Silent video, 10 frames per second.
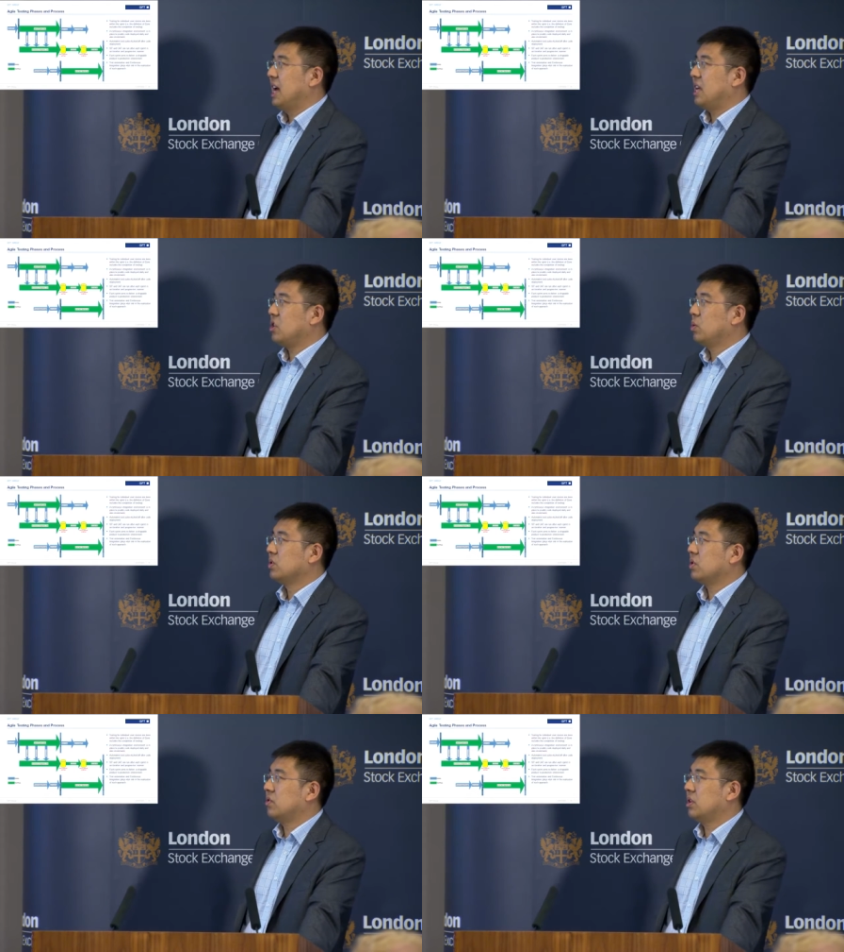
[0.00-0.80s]
and
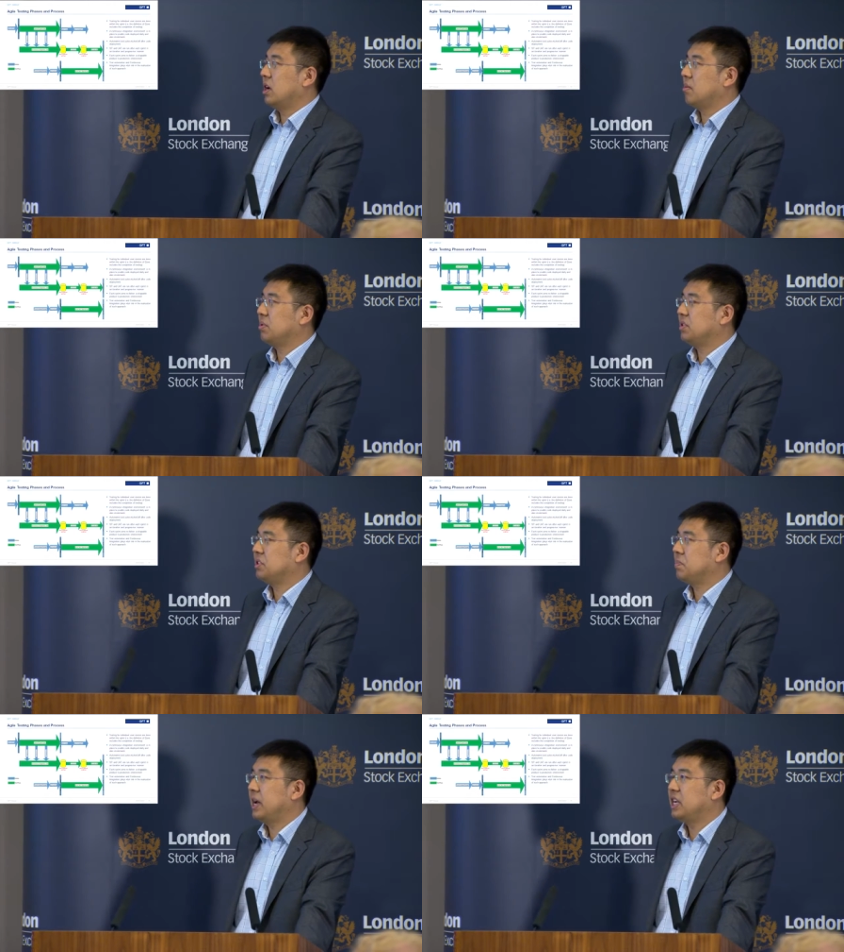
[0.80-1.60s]
user um,
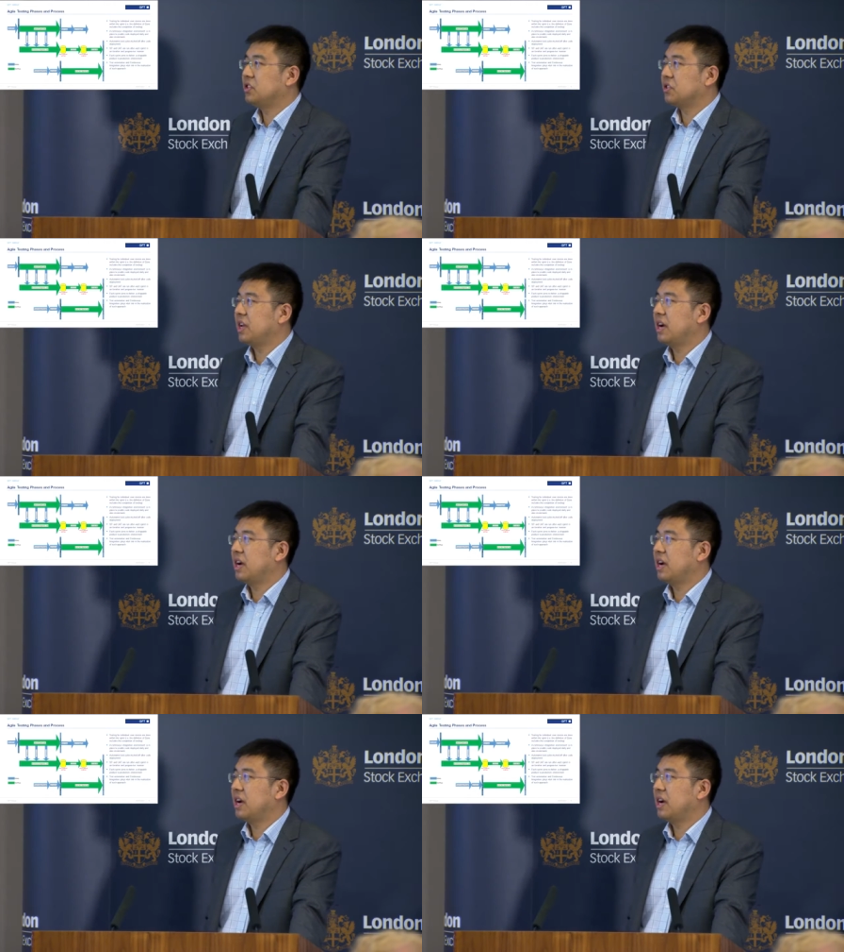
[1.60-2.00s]
participation.